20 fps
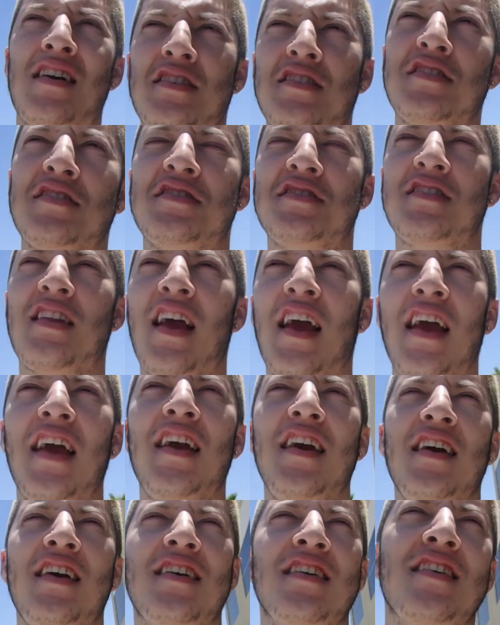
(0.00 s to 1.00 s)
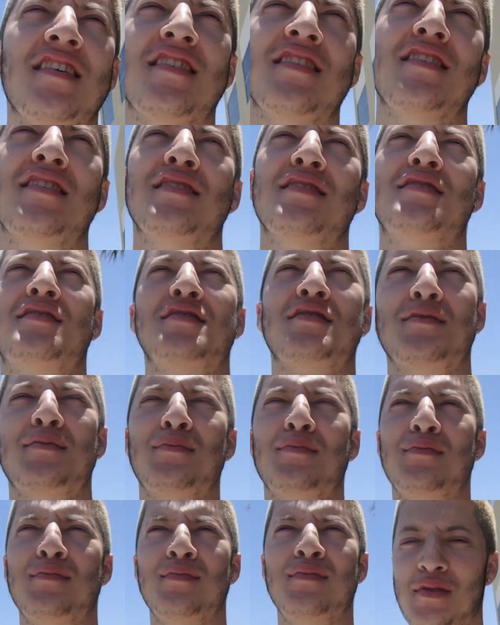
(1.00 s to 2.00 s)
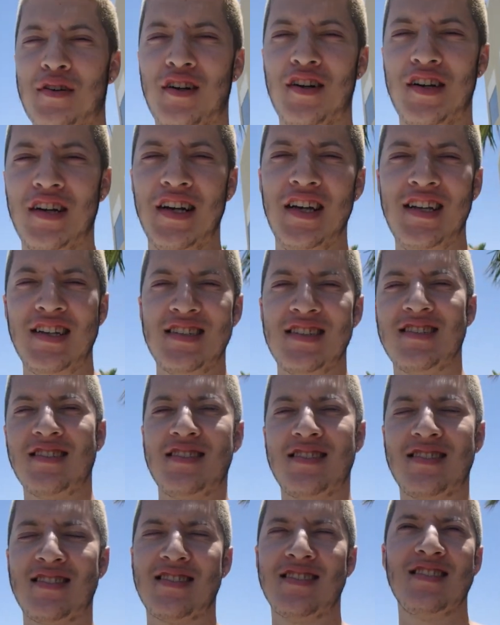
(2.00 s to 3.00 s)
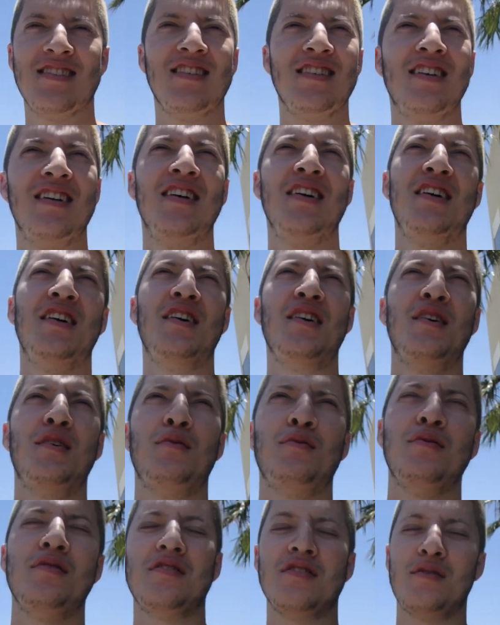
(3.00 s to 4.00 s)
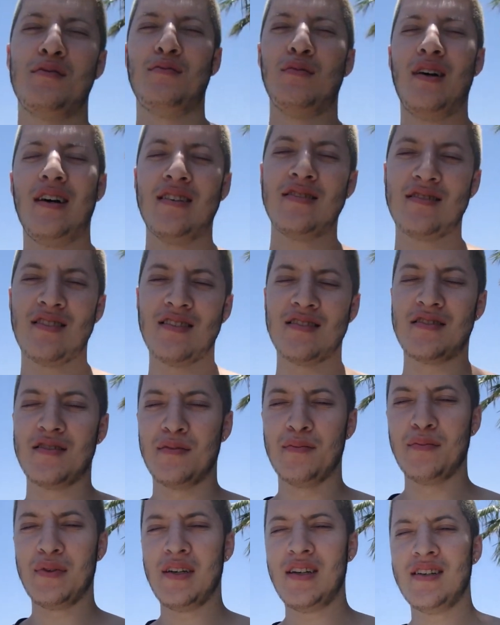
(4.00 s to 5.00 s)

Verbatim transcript: i just ate uh, some carnitas with some rice and some